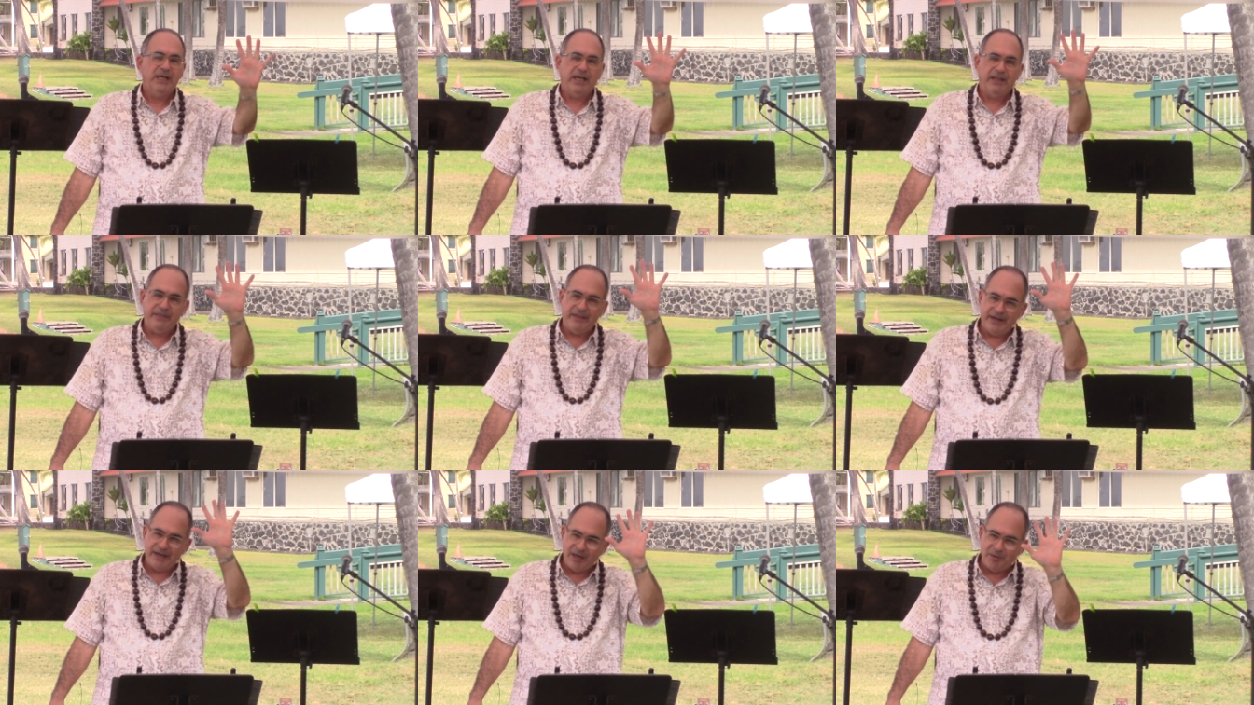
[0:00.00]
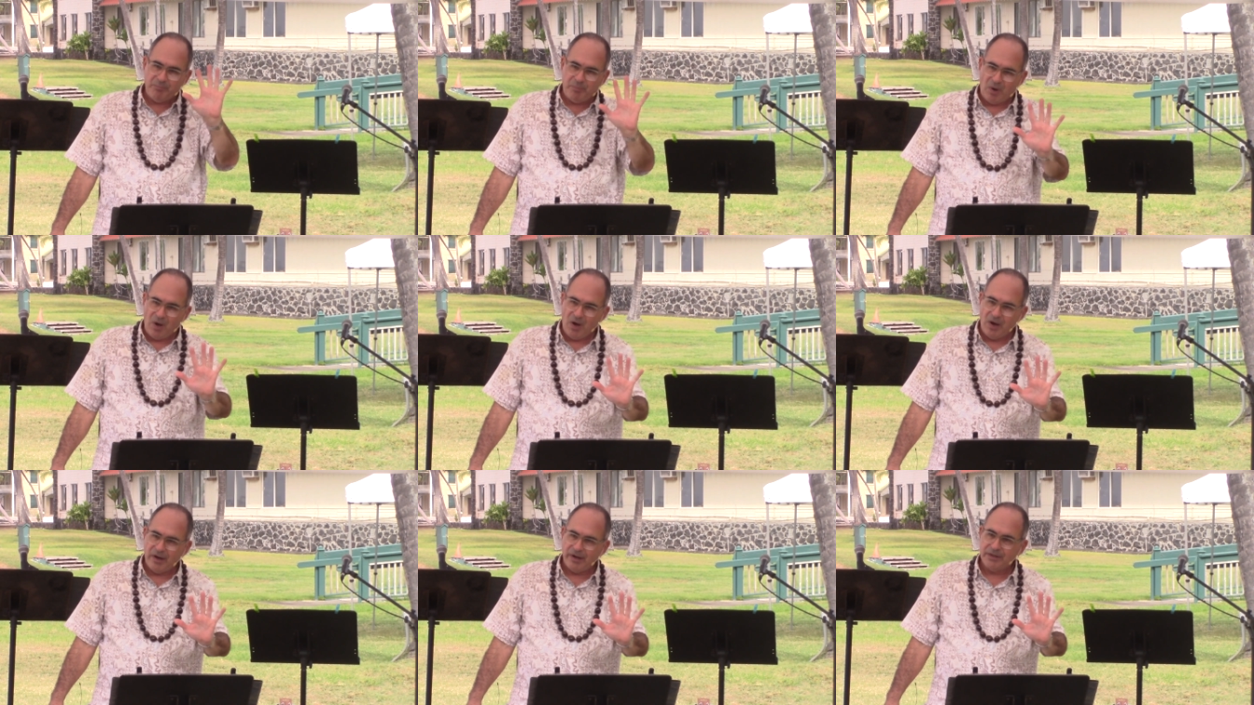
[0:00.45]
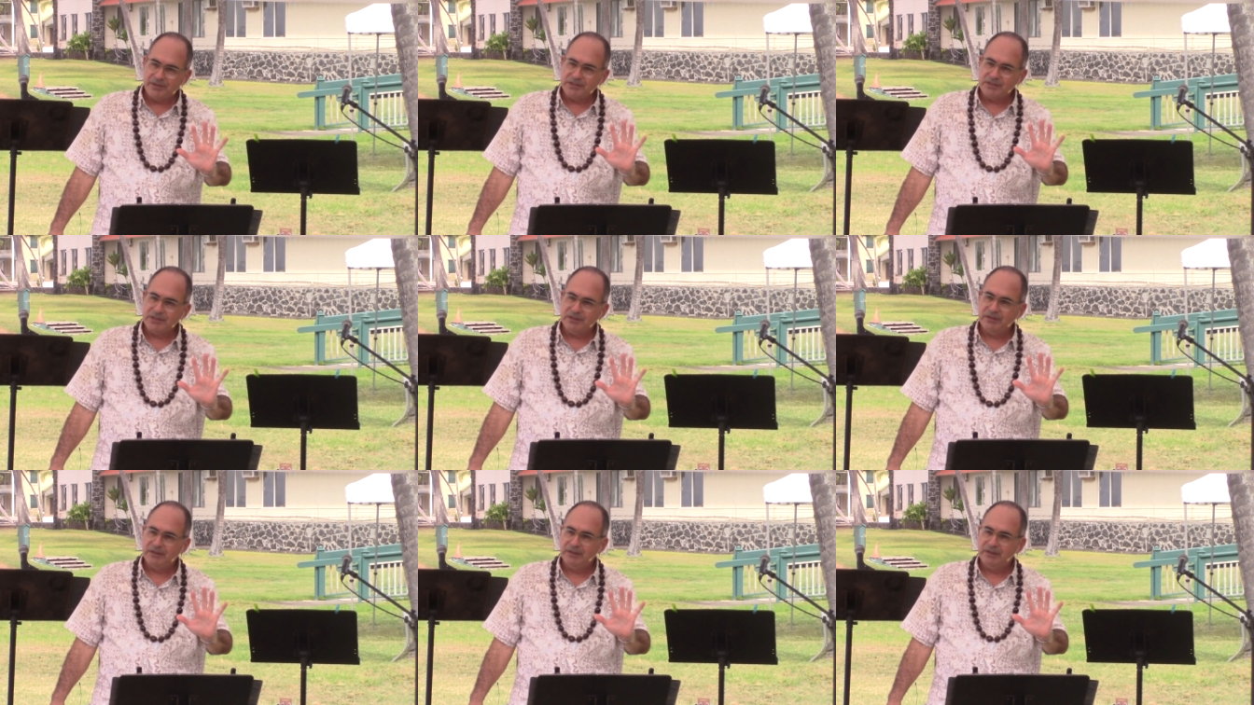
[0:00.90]
And then I
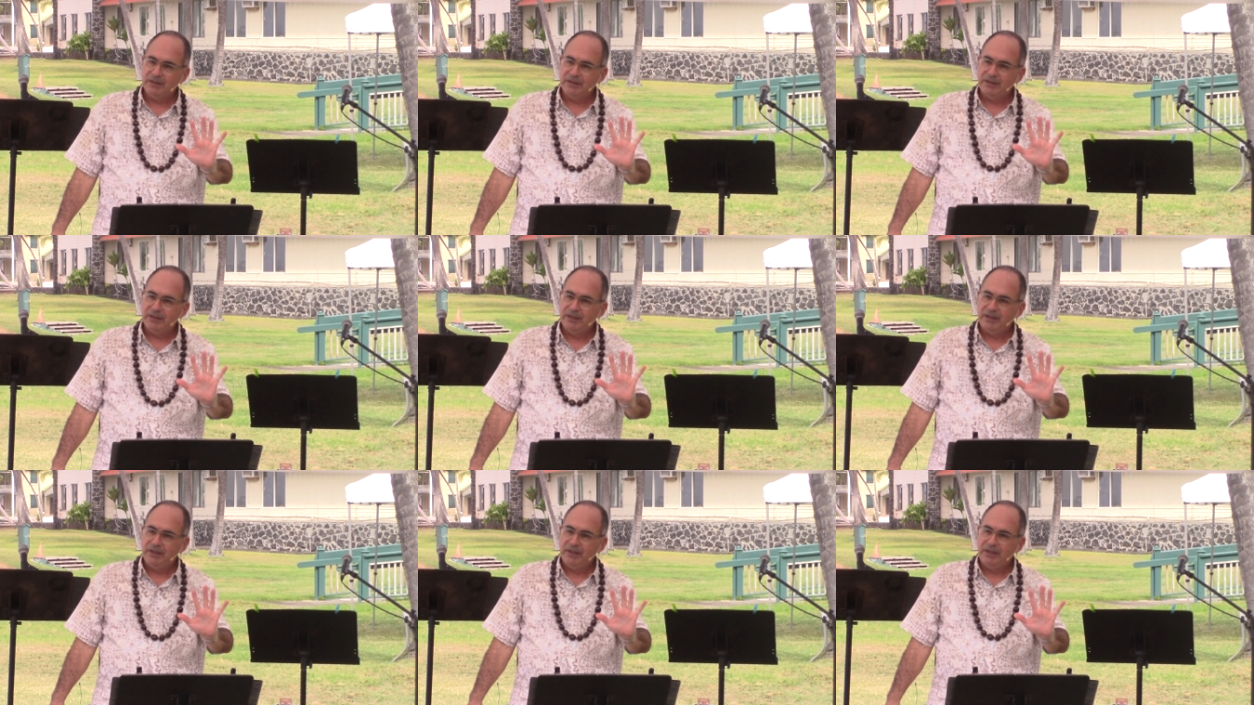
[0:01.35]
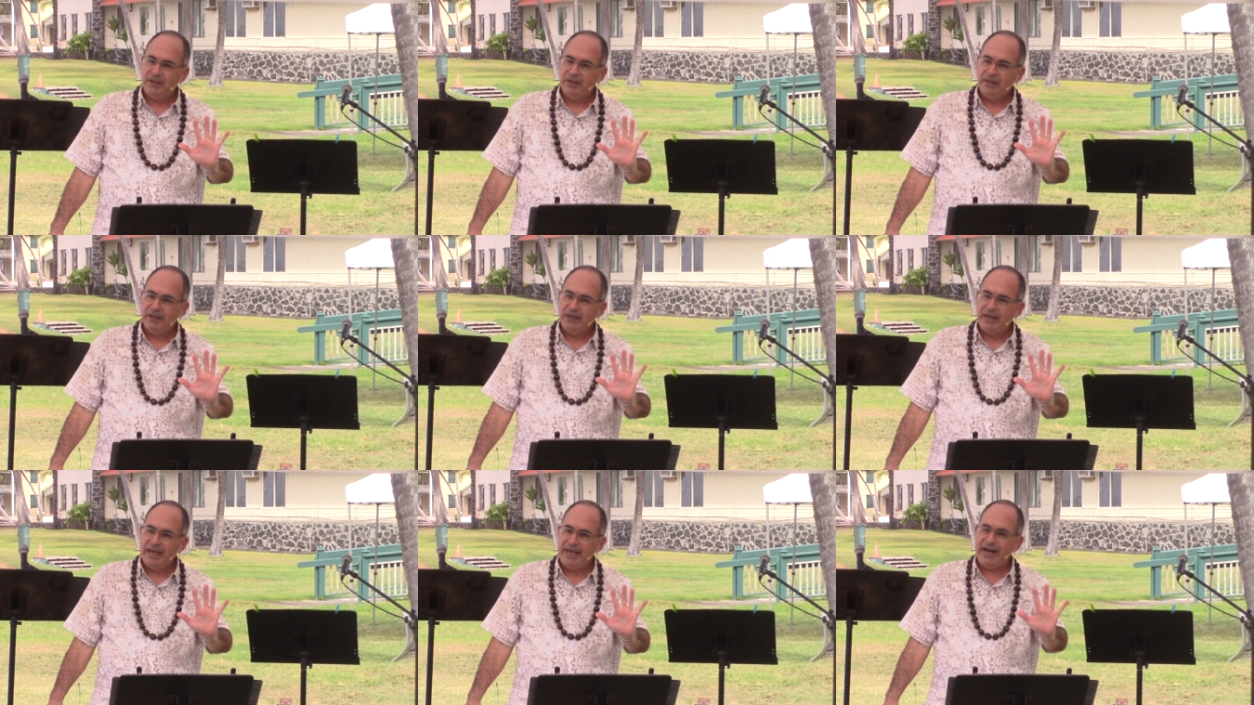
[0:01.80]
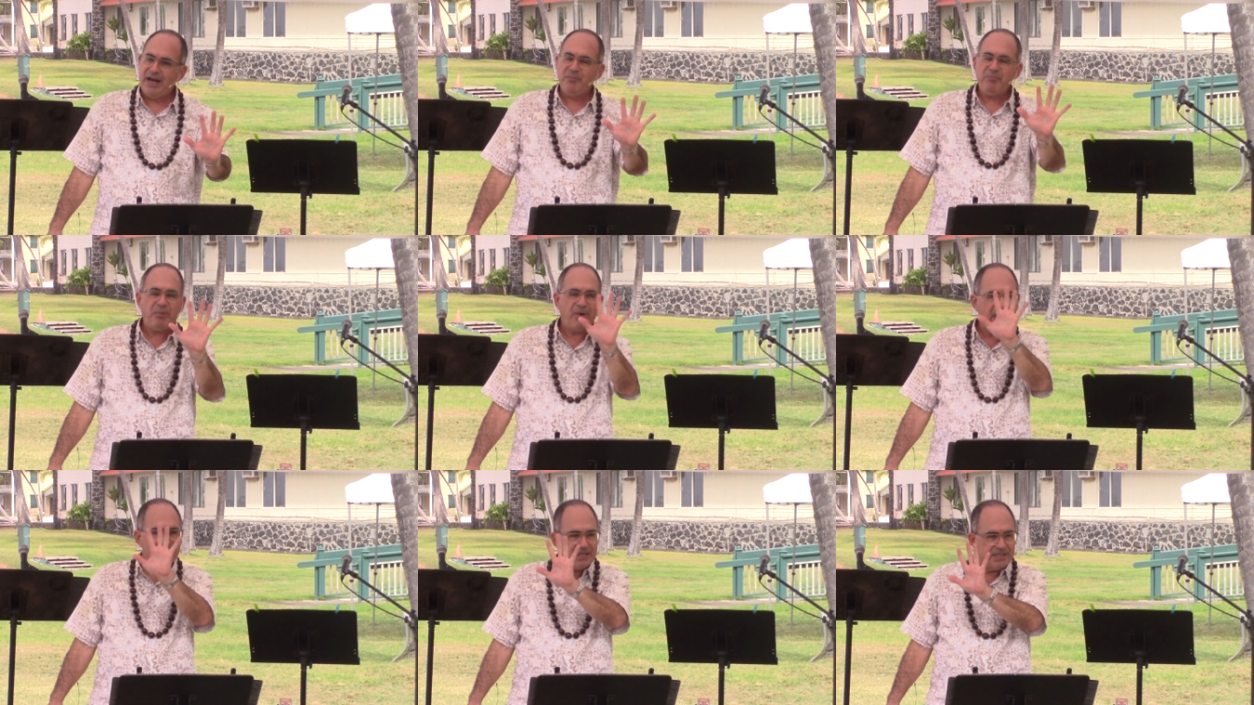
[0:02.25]
pause and I
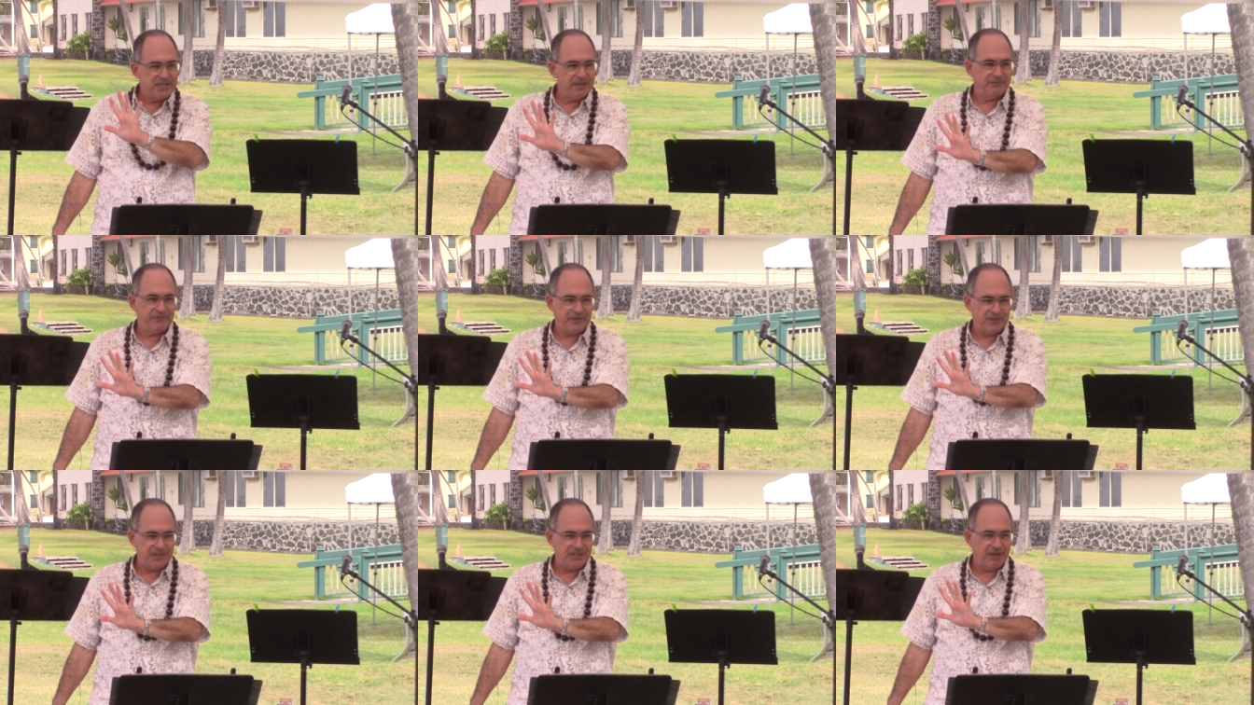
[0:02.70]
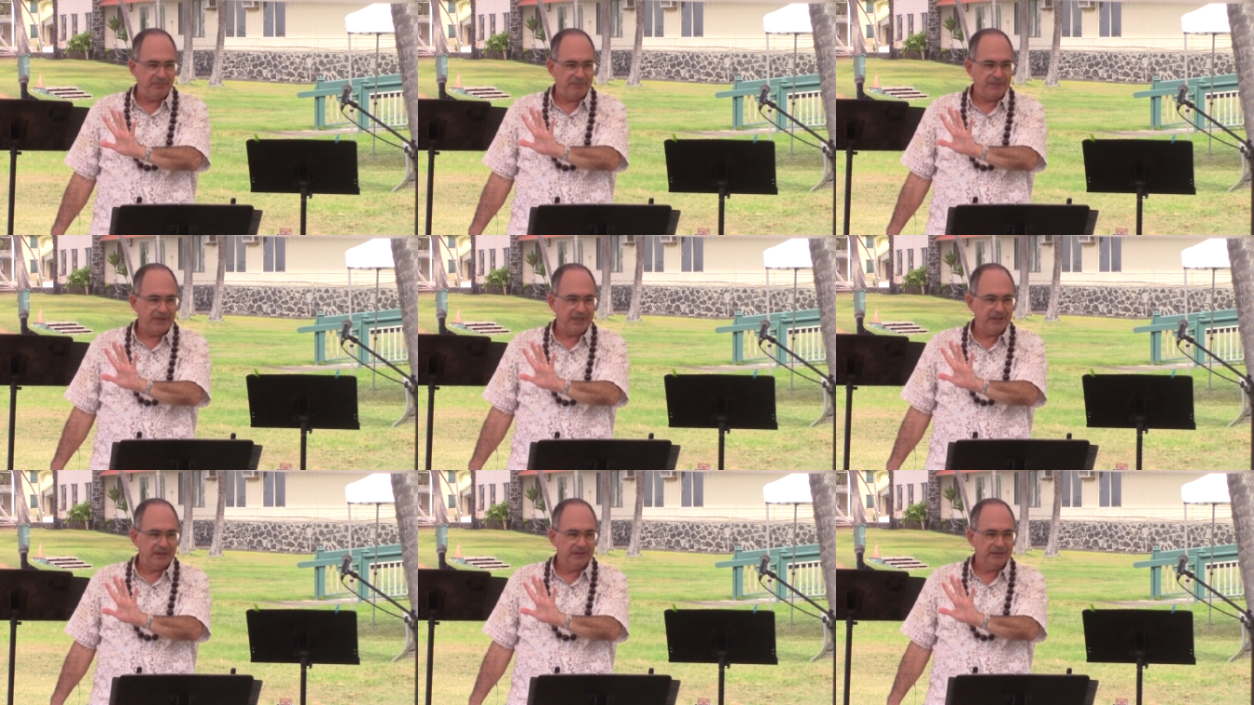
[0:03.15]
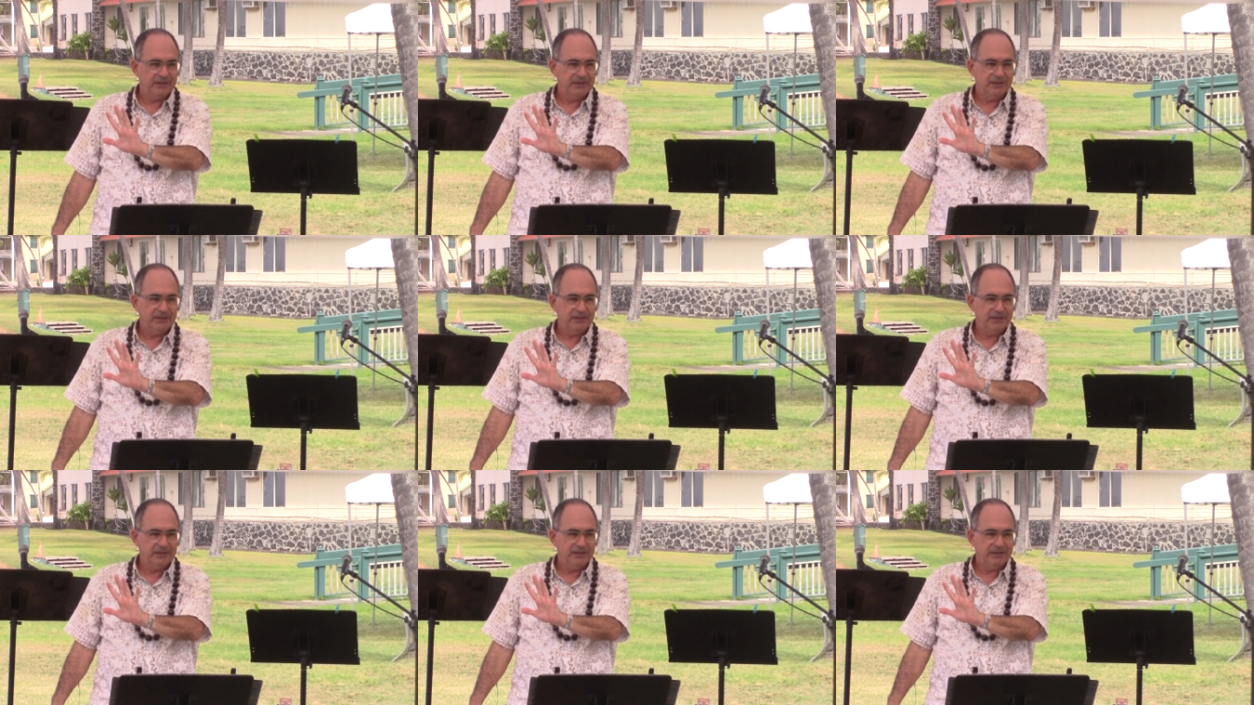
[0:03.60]
praise Him for something.